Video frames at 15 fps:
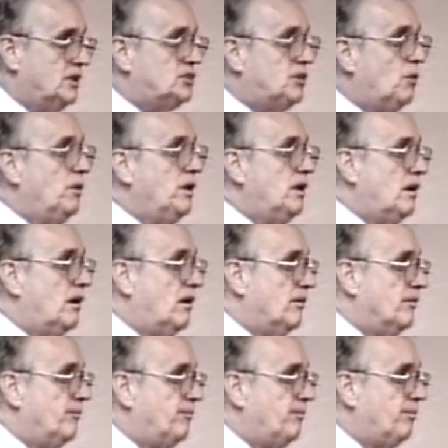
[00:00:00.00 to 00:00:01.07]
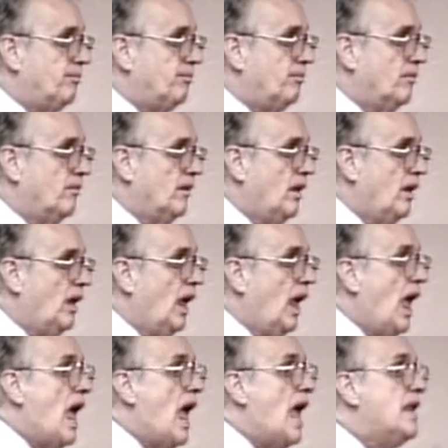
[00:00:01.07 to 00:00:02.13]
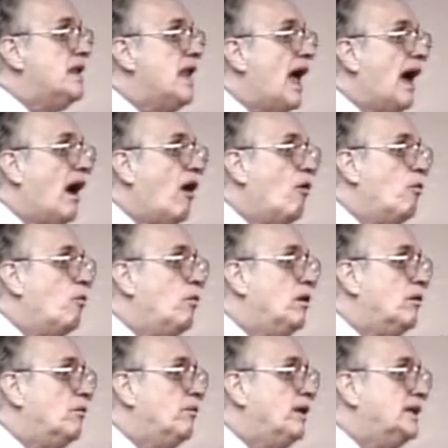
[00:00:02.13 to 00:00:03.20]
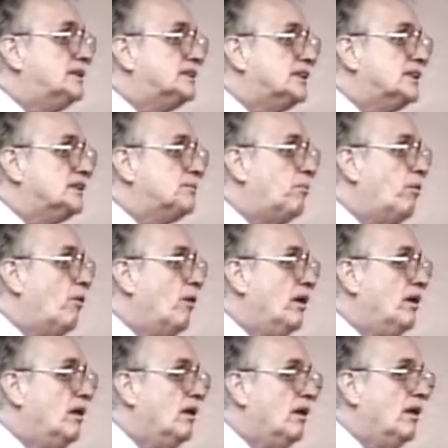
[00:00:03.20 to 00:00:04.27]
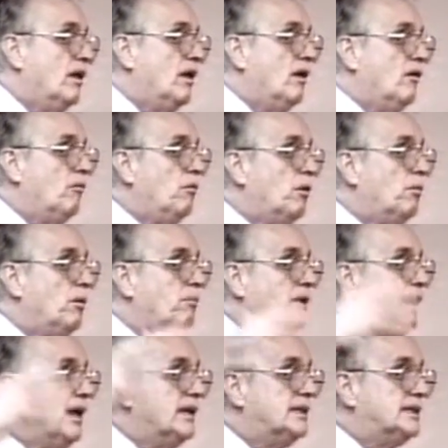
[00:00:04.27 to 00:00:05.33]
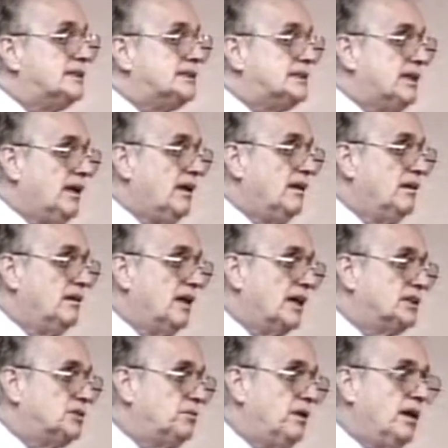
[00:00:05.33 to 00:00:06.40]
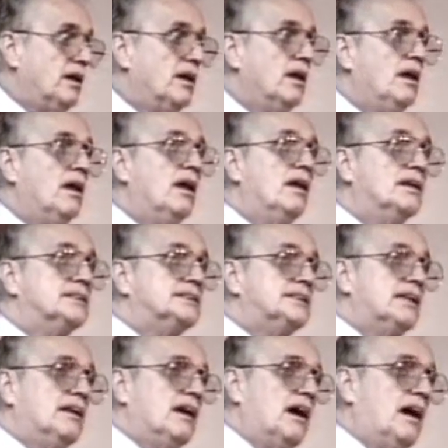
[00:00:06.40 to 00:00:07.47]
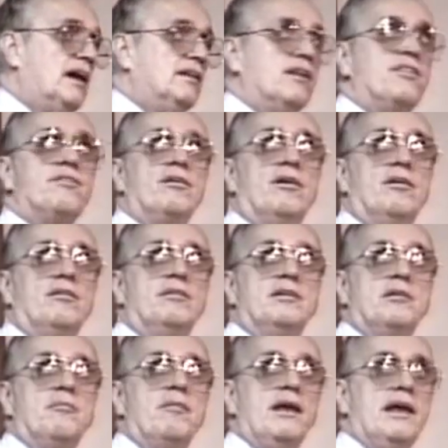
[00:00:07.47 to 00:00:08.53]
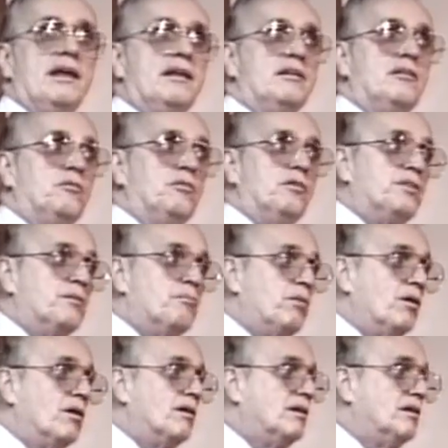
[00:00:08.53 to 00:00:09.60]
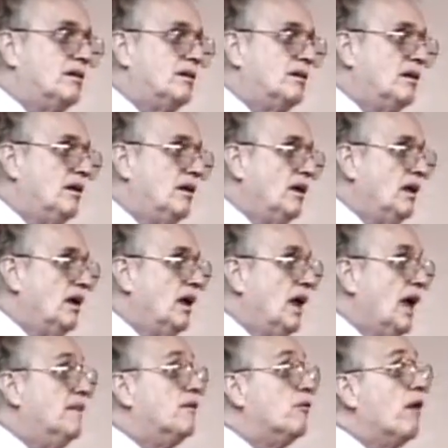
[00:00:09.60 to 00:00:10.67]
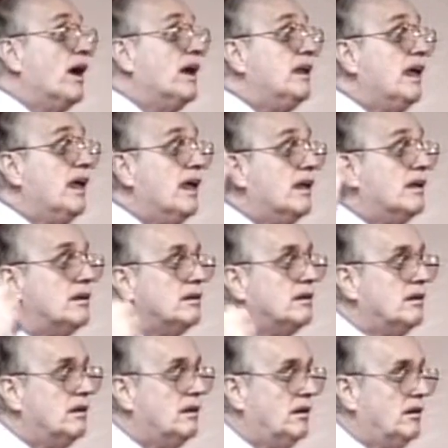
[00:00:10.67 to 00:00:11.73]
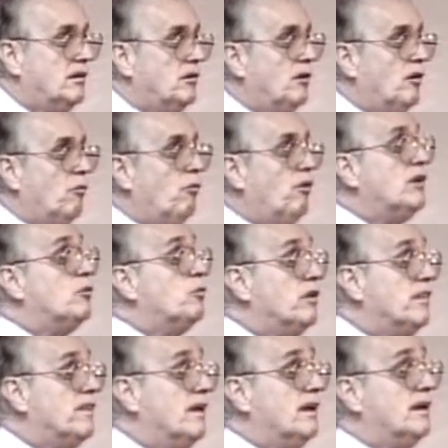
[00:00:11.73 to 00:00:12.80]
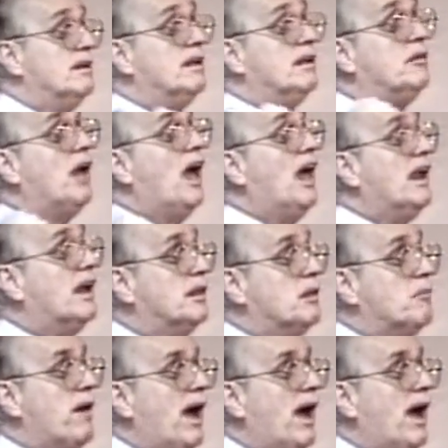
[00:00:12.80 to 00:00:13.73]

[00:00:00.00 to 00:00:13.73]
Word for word: So we learn. And now we'll reach this point where we begin to see next week sitting on the throne the man with the book in the right hand, written within and on the